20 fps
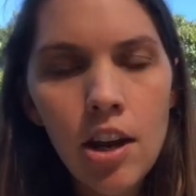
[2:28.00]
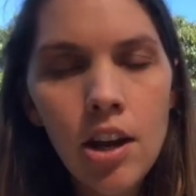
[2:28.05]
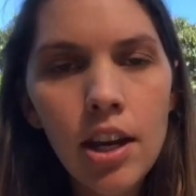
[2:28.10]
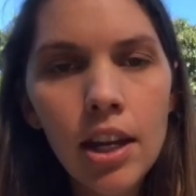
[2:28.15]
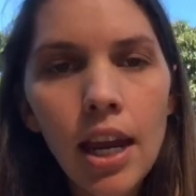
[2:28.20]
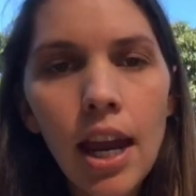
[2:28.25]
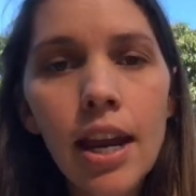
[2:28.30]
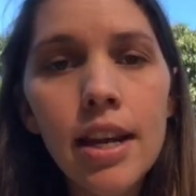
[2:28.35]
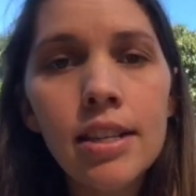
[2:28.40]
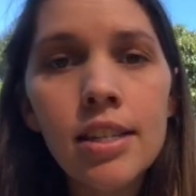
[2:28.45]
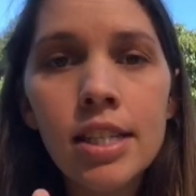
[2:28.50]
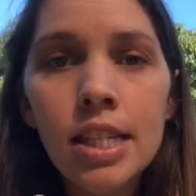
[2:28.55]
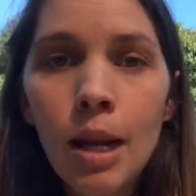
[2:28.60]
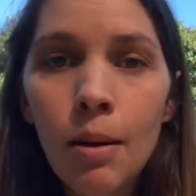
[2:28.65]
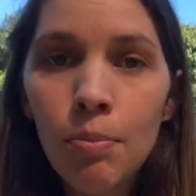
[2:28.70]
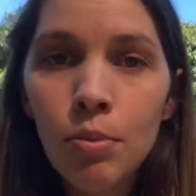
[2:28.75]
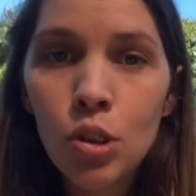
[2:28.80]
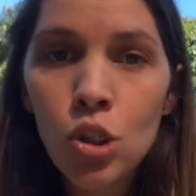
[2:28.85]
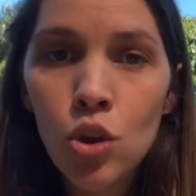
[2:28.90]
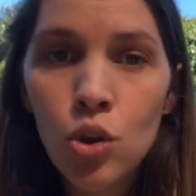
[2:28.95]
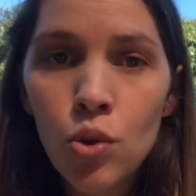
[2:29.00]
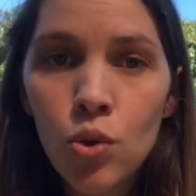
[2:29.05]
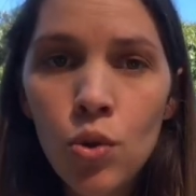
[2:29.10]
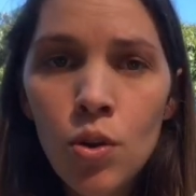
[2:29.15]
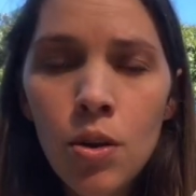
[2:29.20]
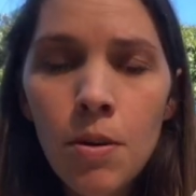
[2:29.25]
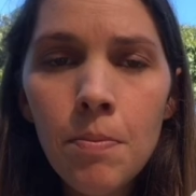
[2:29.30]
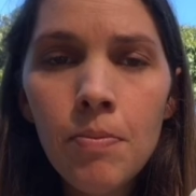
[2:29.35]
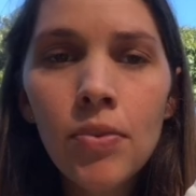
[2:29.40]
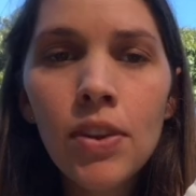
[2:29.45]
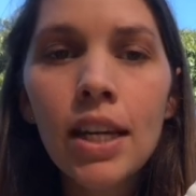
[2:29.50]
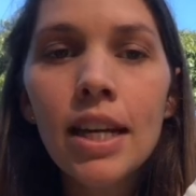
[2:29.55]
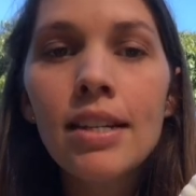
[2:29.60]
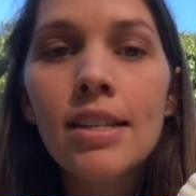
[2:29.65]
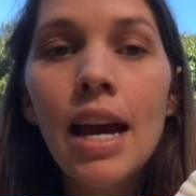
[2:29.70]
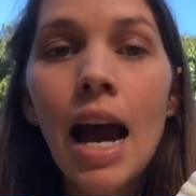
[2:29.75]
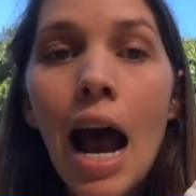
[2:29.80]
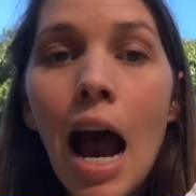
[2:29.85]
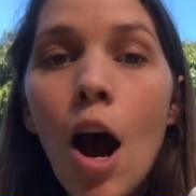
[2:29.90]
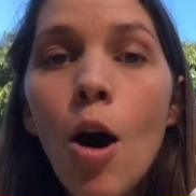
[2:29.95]
Okay, step 2 is
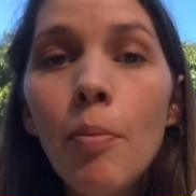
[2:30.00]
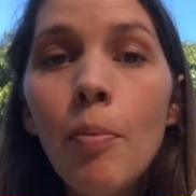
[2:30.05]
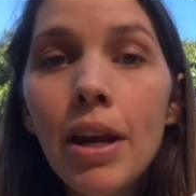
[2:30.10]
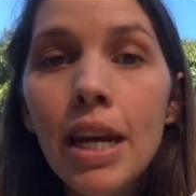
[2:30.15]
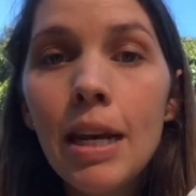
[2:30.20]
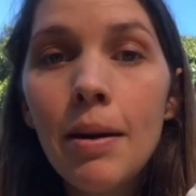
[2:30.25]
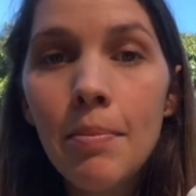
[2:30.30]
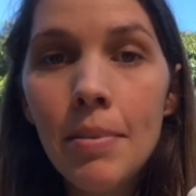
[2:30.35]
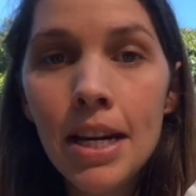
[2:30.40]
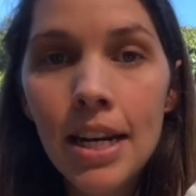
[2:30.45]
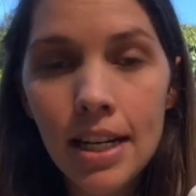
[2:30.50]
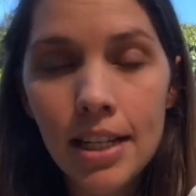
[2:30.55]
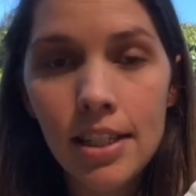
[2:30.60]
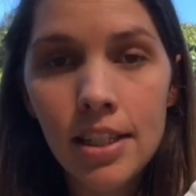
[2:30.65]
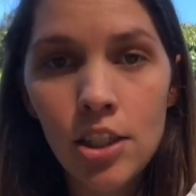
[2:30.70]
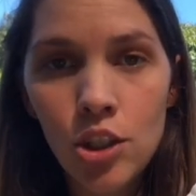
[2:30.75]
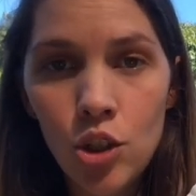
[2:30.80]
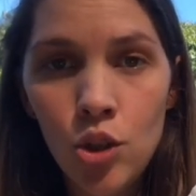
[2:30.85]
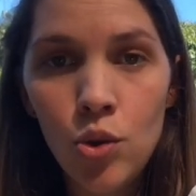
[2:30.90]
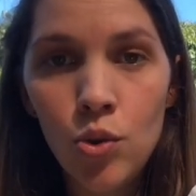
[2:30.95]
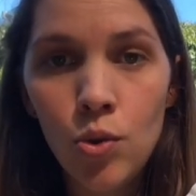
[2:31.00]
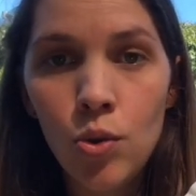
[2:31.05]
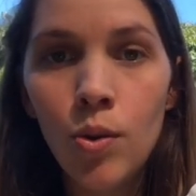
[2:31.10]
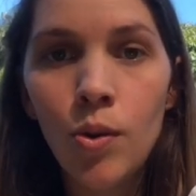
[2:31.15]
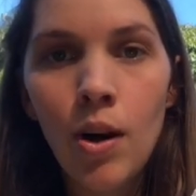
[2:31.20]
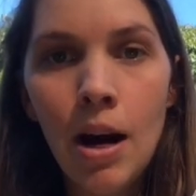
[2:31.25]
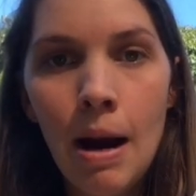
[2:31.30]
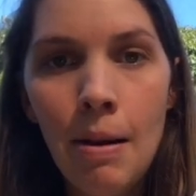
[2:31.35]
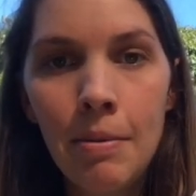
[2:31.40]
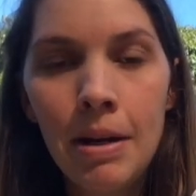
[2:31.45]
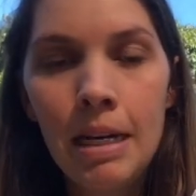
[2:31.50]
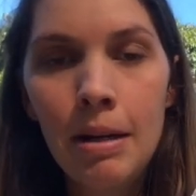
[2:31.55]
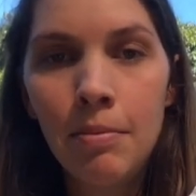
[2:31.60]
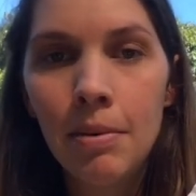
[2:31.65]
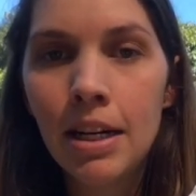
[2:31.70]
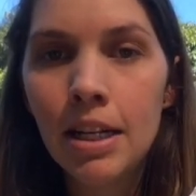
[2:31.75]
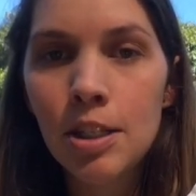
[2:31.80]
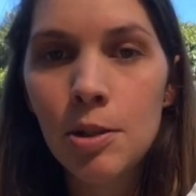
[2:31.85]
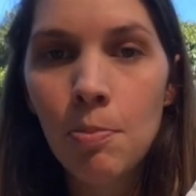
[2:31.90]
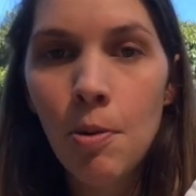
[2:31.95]
how many minutes to, or how many
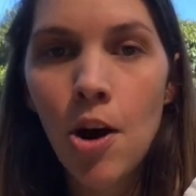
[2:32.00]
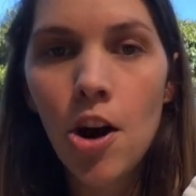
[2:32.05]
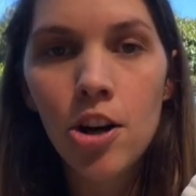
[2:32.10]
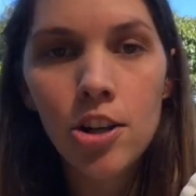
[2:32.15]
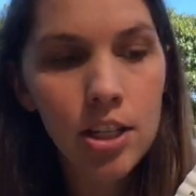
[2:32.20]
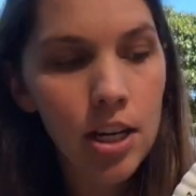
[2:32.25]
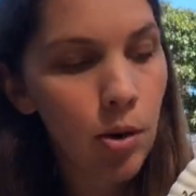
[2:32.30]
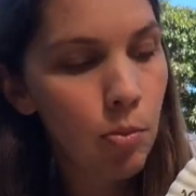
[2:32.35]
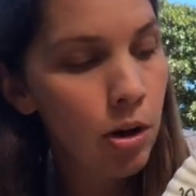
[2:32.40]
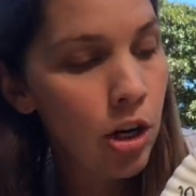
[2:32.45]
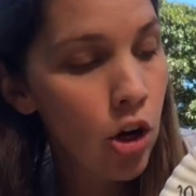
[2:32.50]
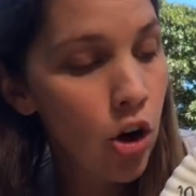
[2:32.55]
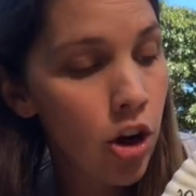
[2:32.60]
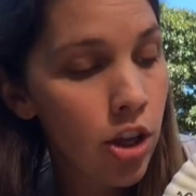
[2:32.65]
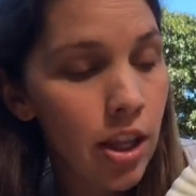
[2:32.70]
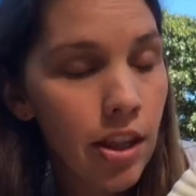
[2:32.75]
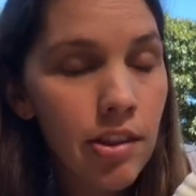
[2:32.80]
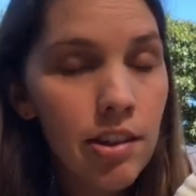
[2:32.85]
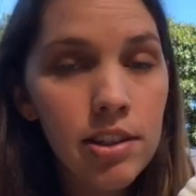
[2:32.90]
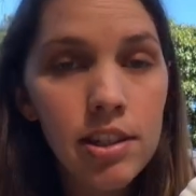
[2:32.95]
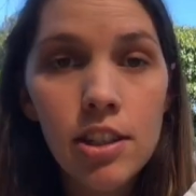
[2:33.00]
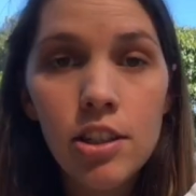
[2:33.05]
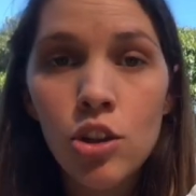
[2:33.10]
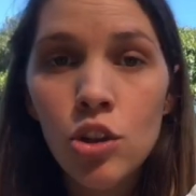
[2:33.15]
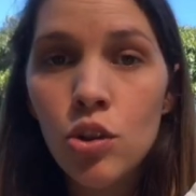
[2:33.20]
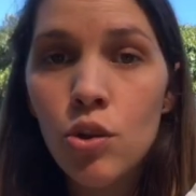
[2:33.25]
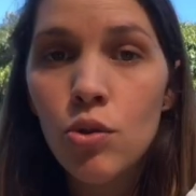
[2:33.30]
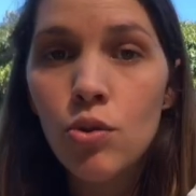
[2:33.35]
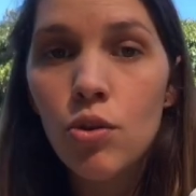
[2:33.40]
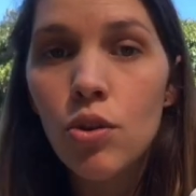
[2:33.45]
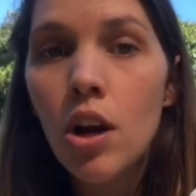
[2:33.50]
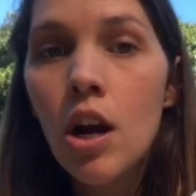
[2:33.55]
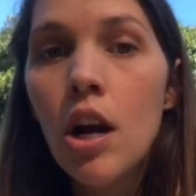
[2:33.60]
minutes past, and we know that this is 2.